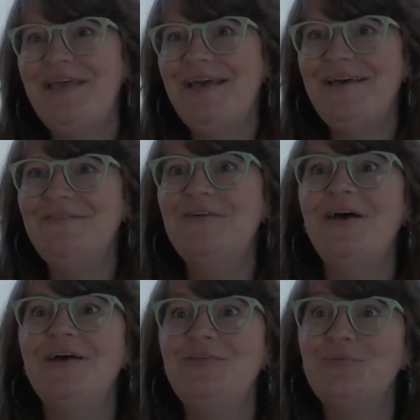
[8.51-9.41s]
have
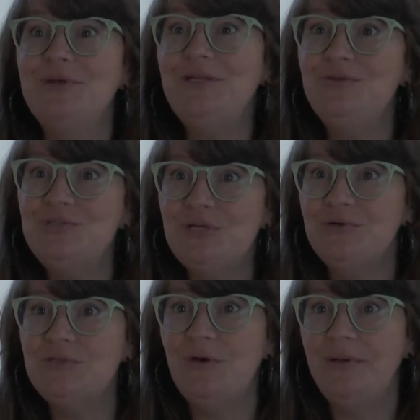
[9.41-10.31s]
uh, three new
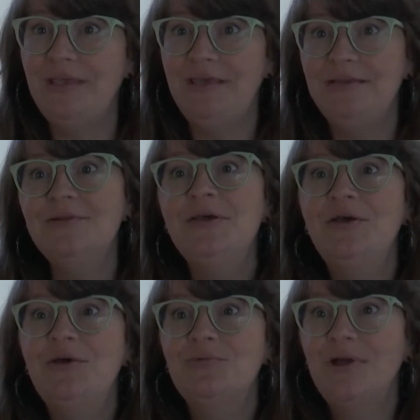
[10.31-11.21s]
shows going in
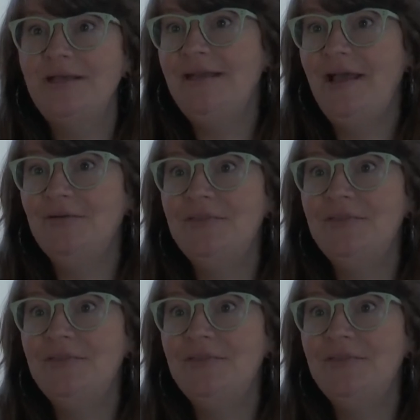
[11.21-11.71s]
right now.